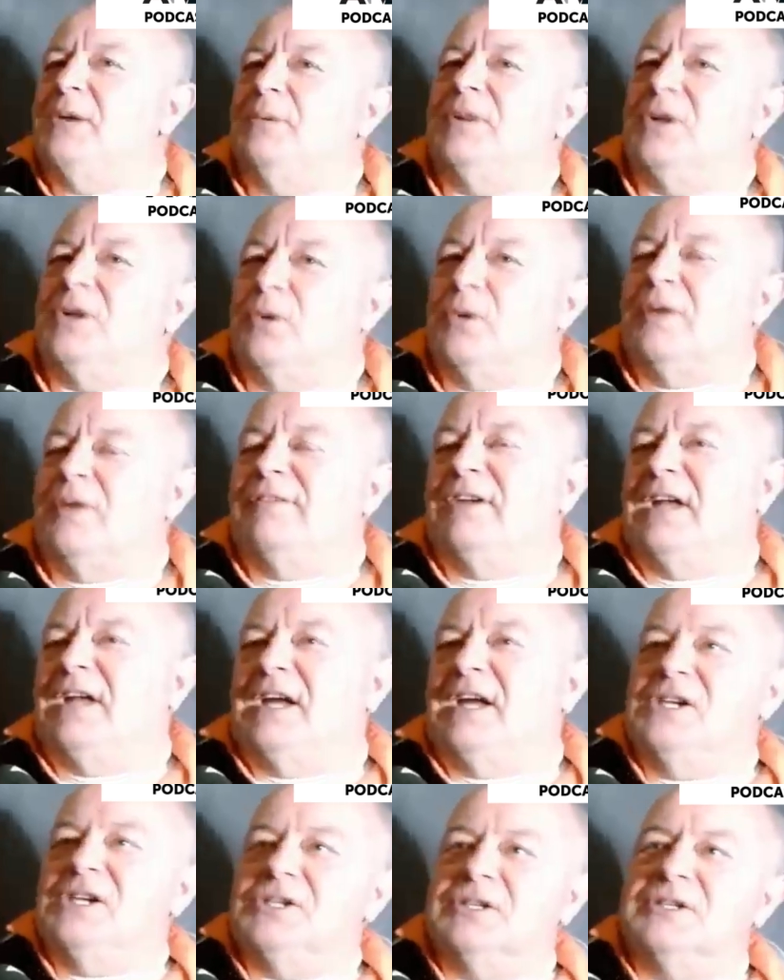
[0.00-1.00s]
with the
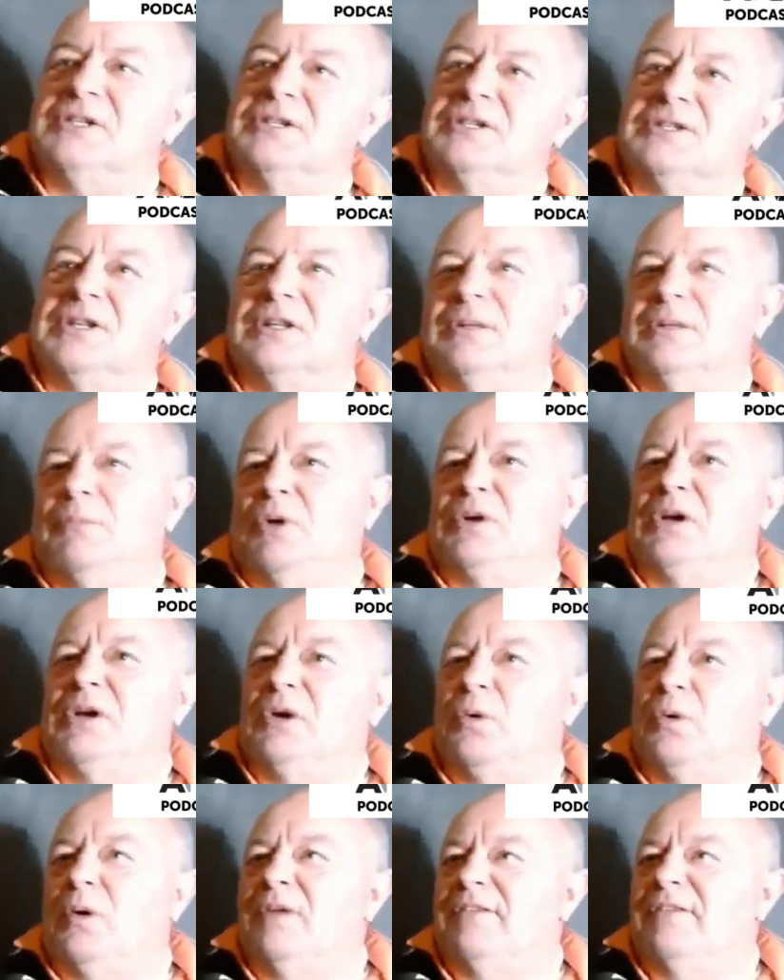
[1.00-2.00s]
qualifications, and the modern
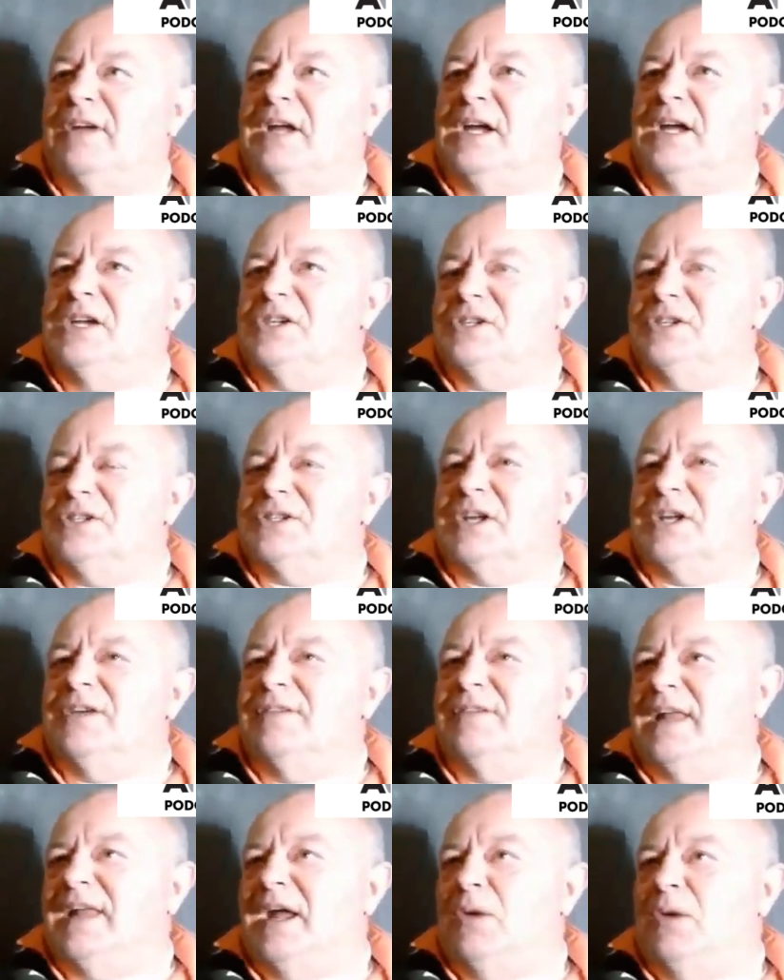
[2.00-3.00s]
qualifications
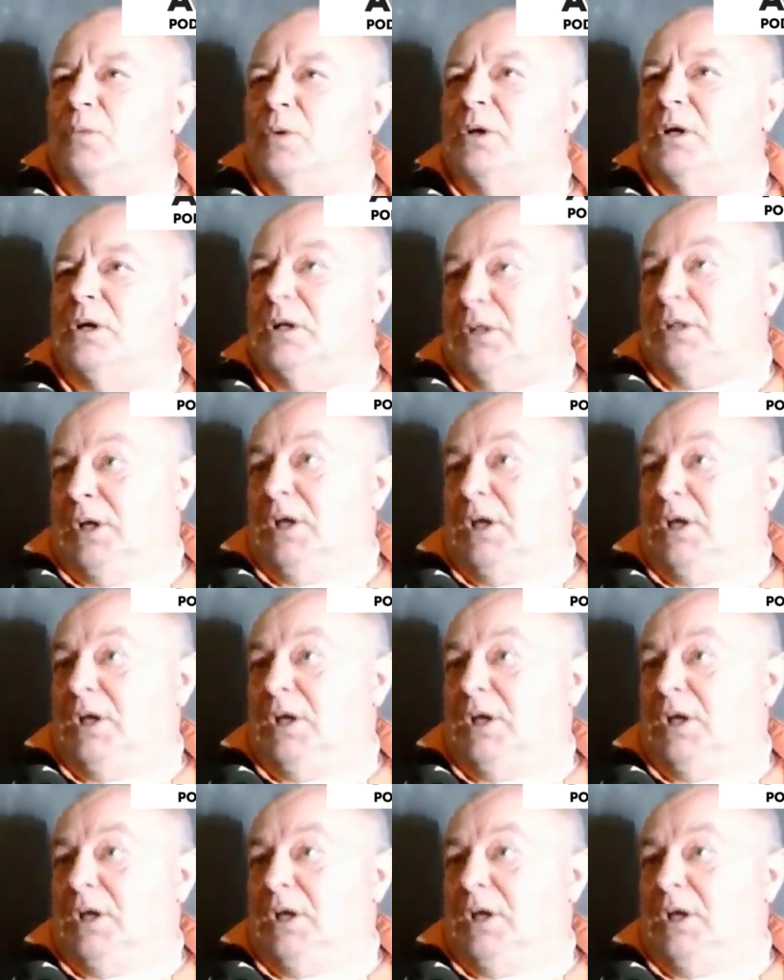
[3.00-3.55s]
over there were